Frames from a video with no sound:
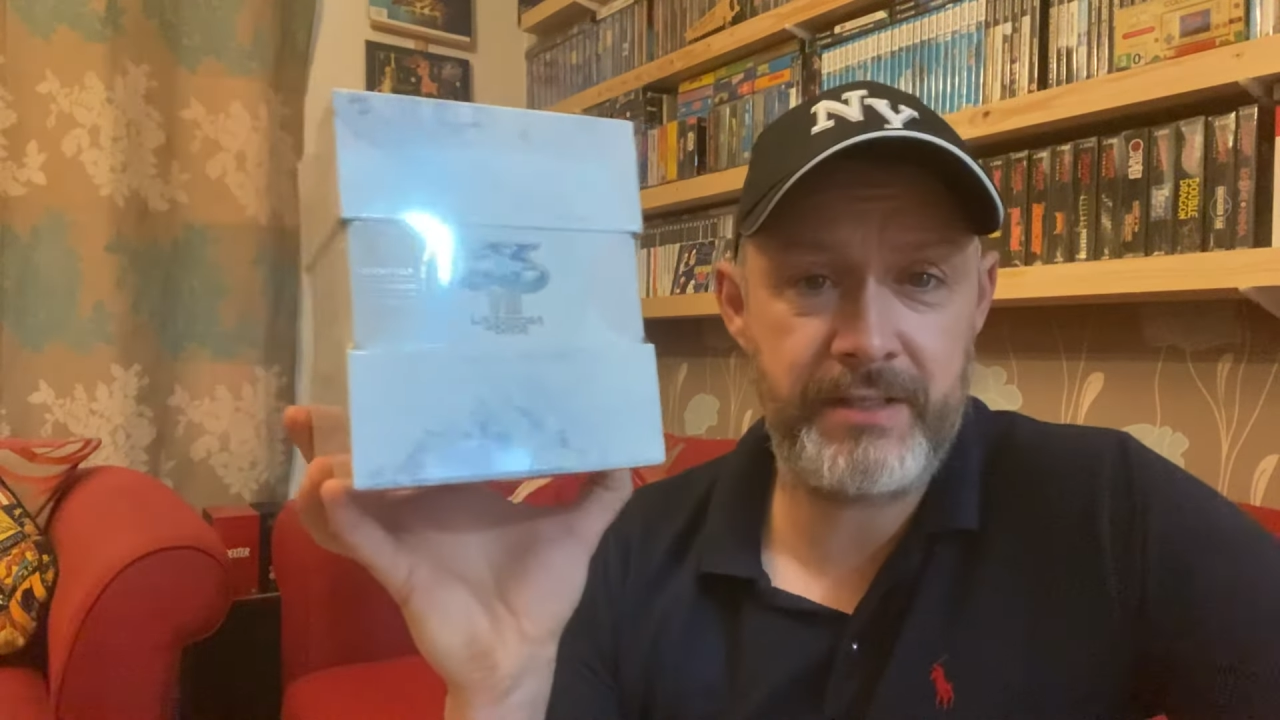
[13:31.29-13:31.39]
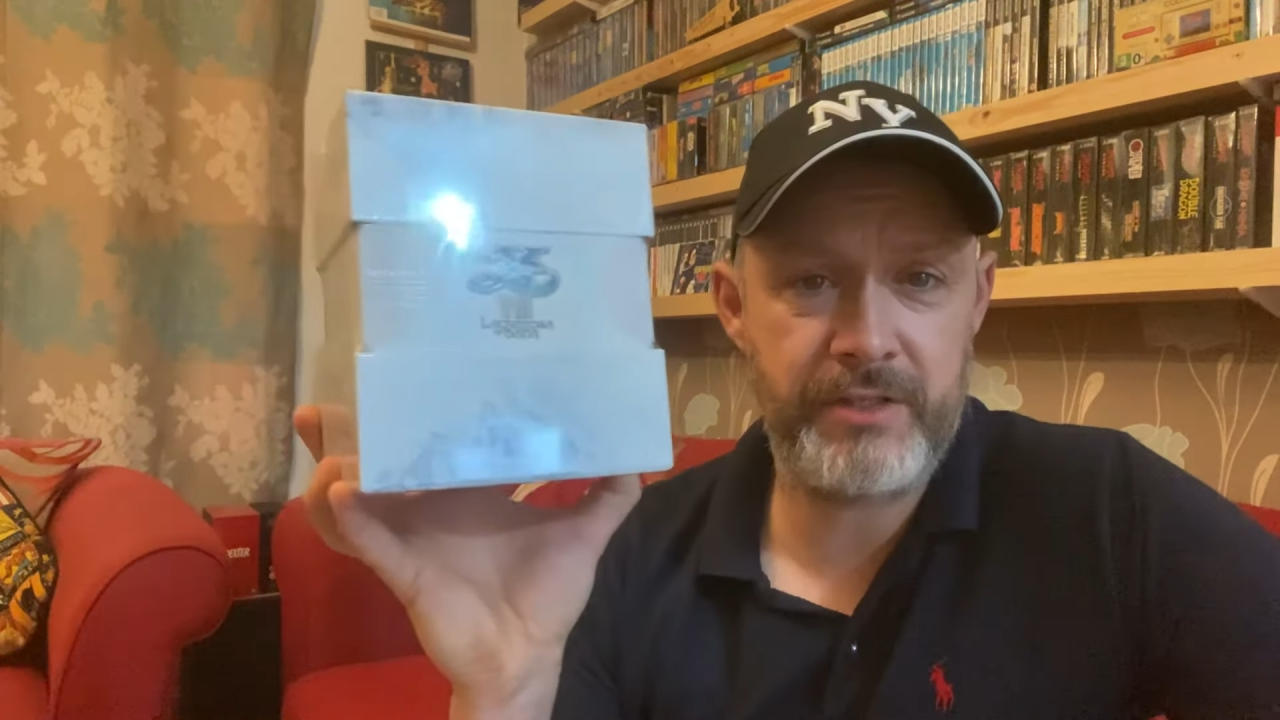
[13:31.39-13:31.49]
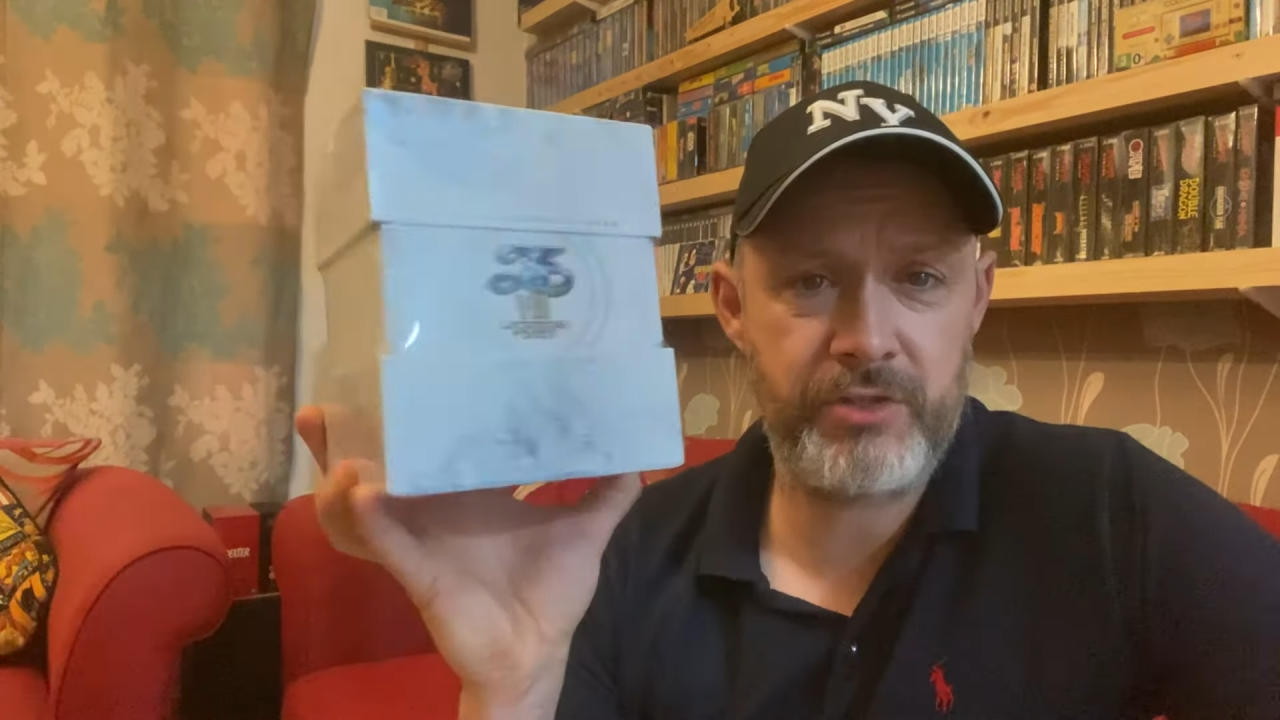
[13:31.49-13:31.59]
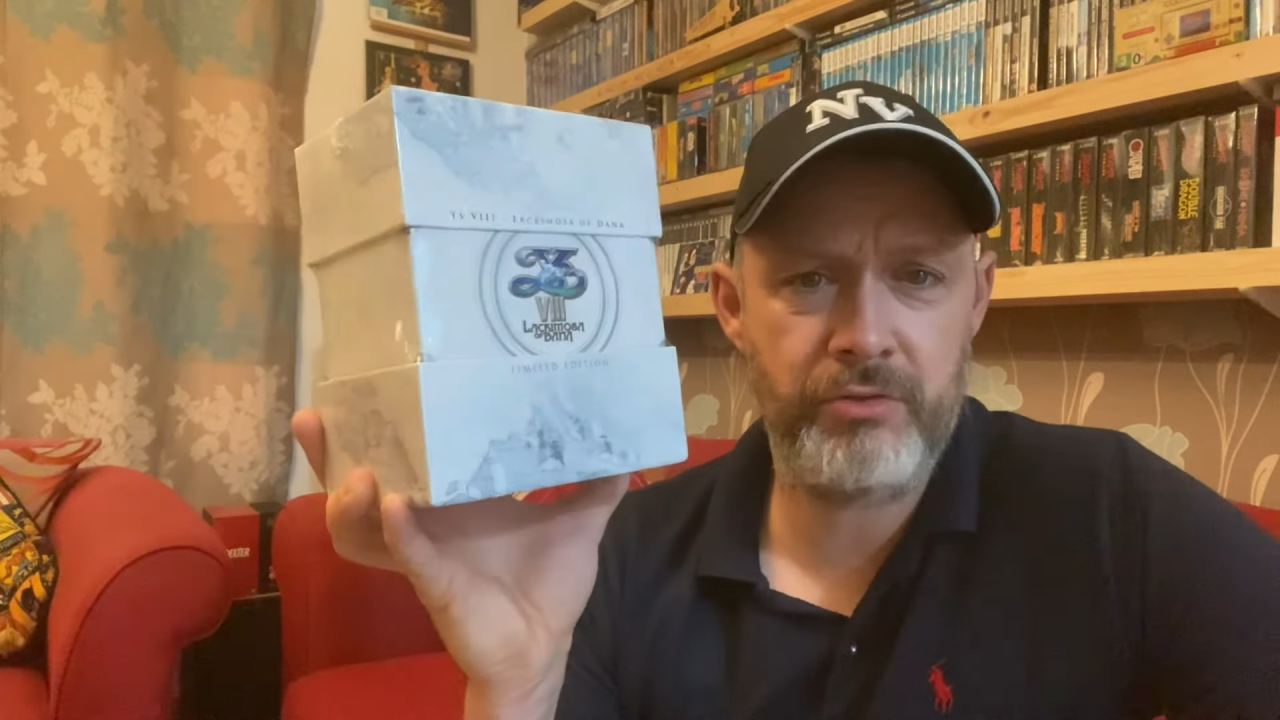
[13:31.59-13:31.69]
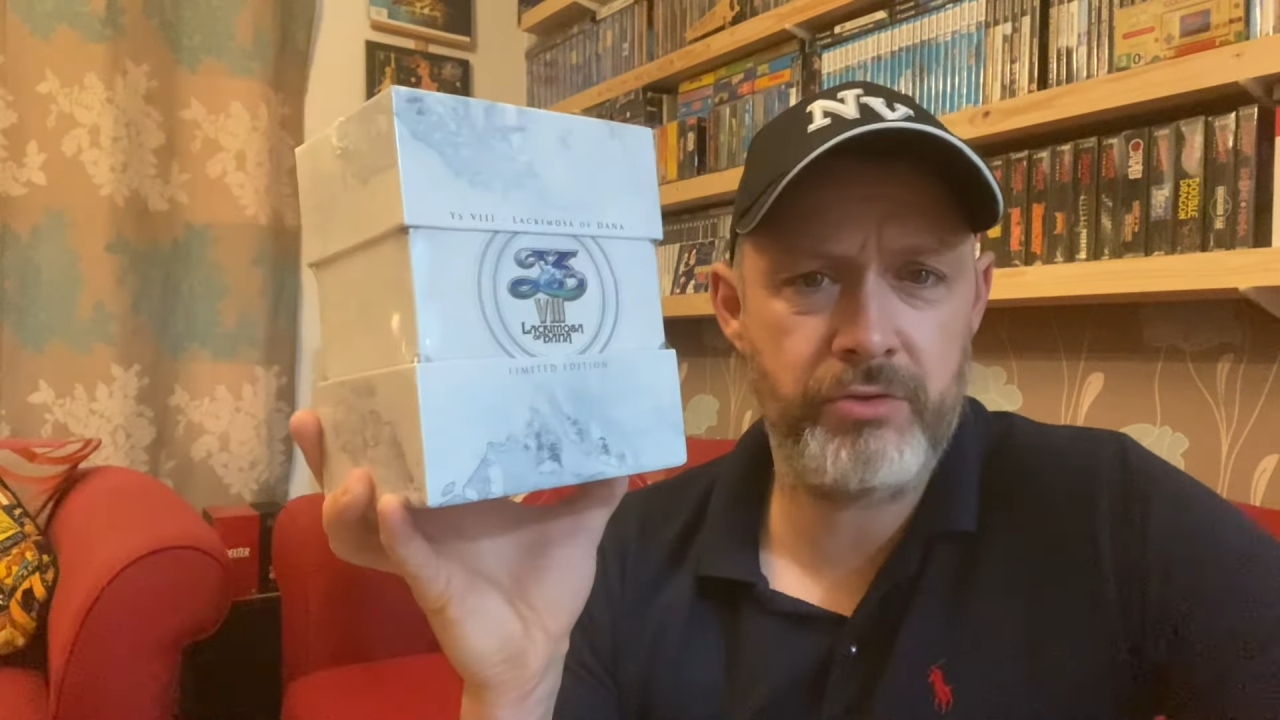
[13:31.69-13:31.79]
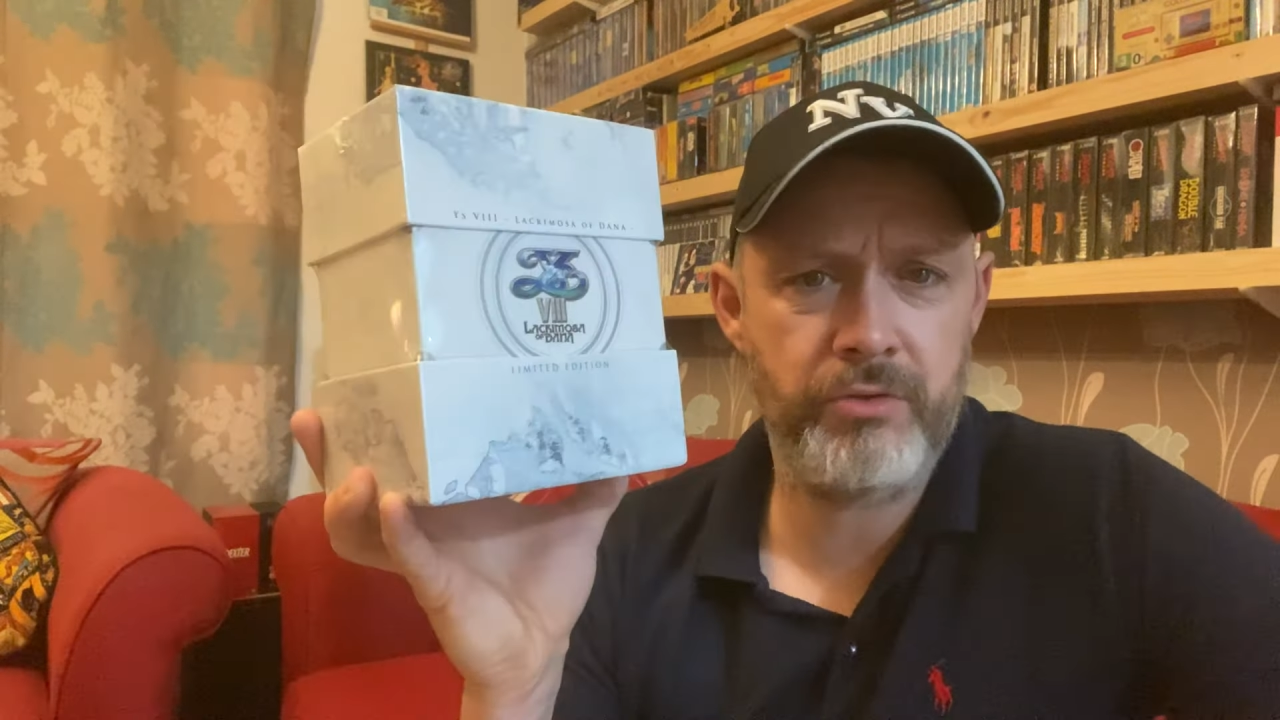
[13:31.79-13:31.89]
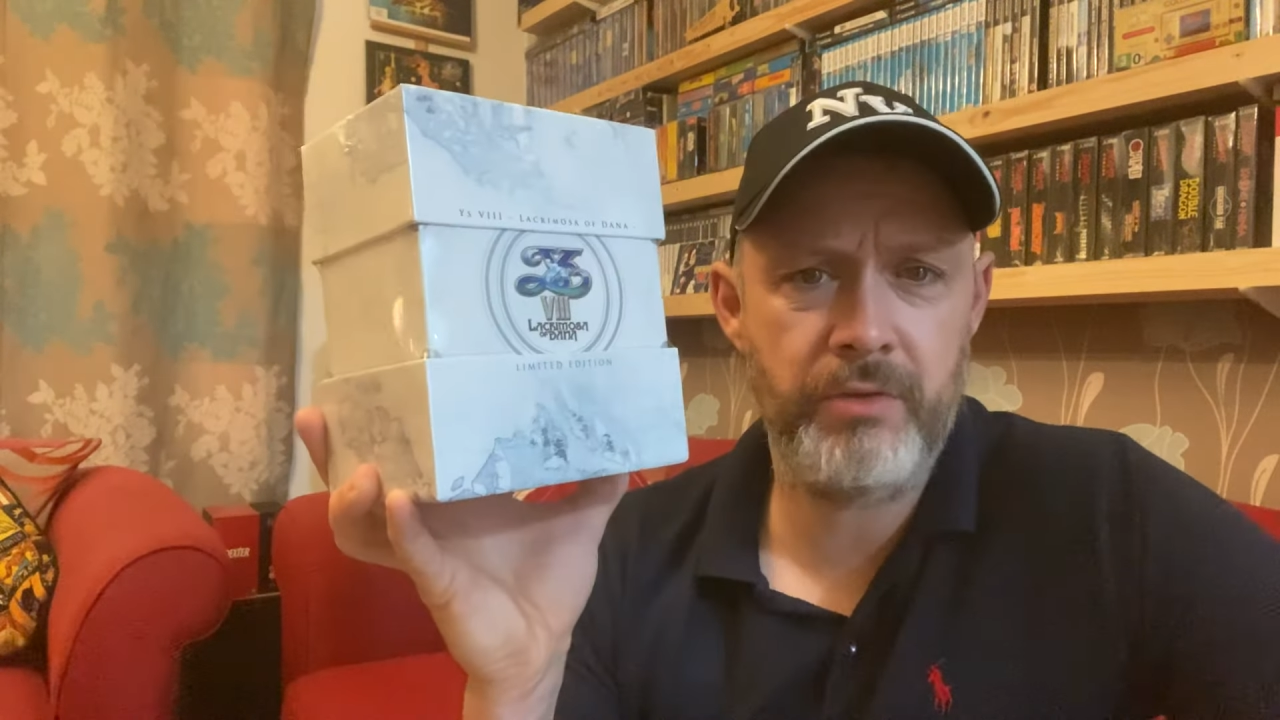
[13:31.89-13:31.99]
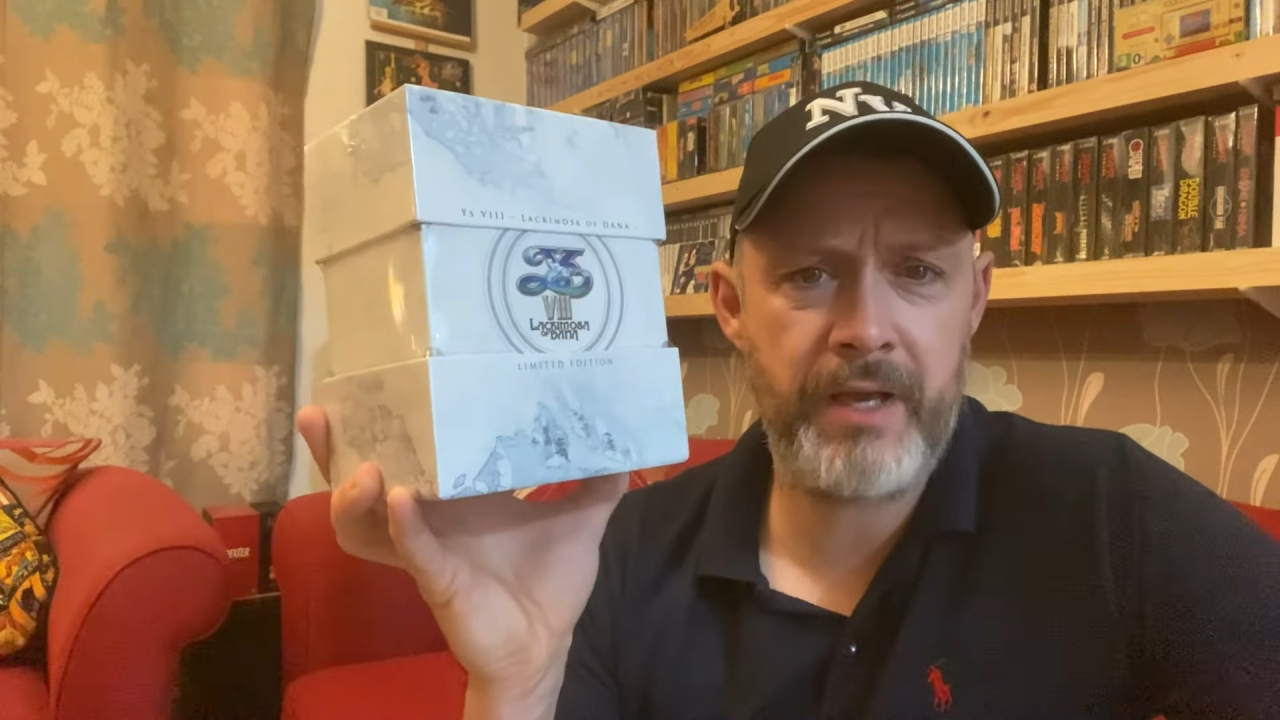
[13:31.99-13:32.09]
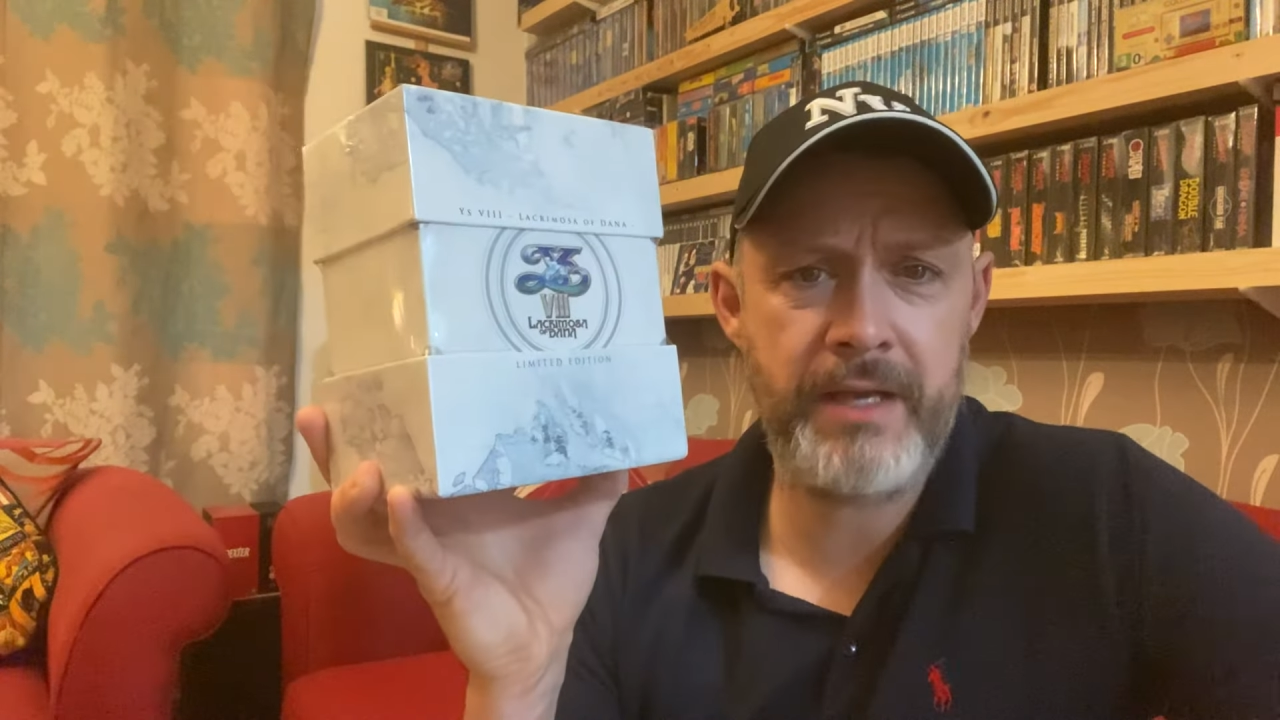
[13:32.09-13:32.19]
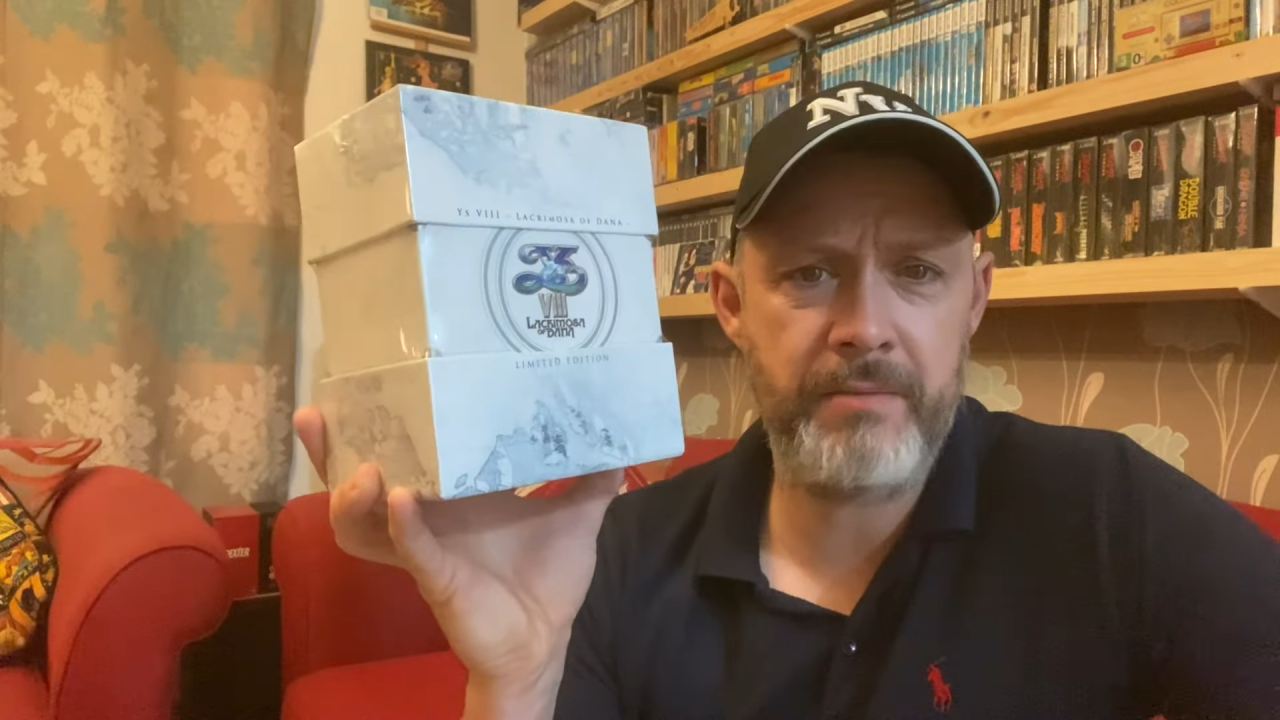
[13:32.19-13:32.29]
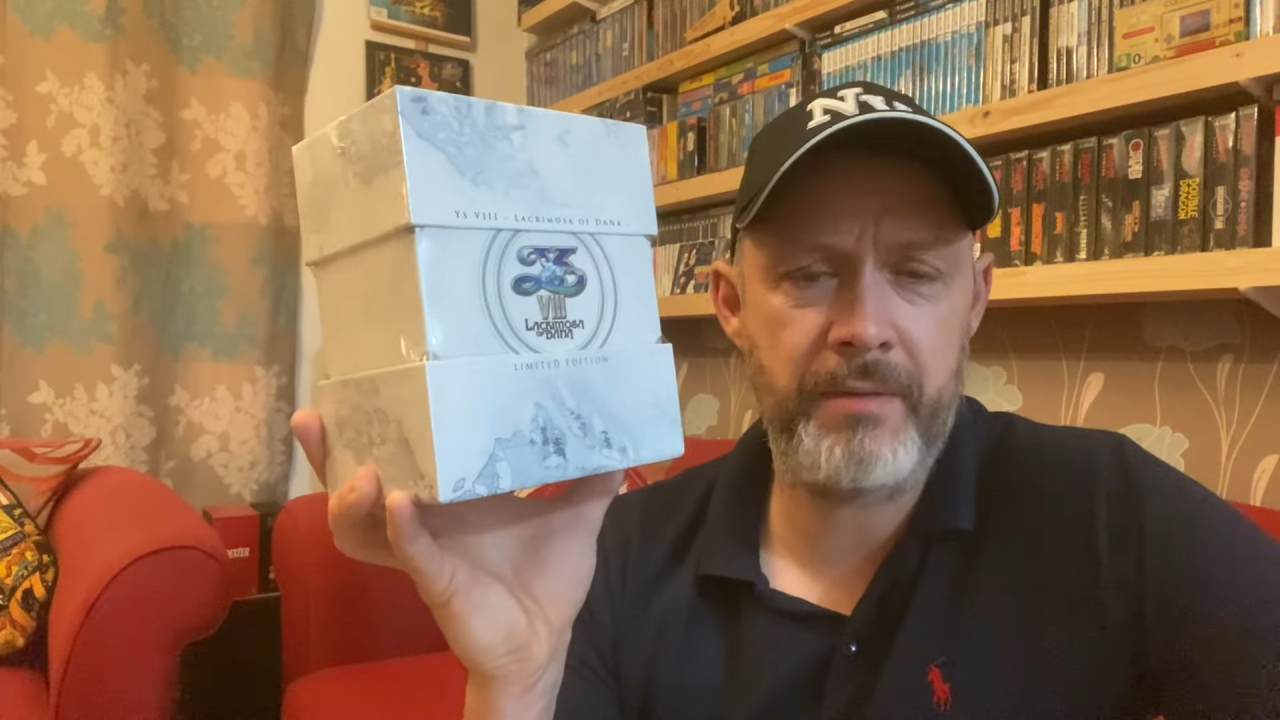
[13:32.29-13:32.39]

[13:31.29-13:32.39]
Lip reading: is such a good game.